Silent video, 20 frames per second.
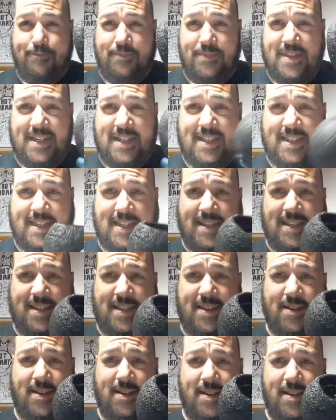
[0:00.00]
this
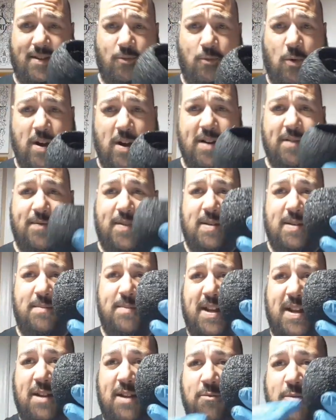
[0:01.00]
is one of them,
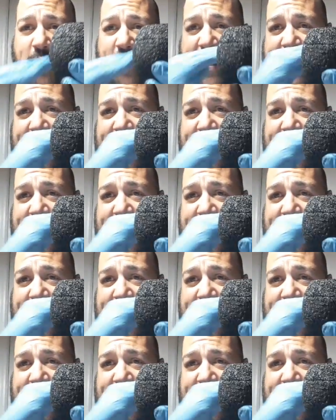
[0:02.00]
and what I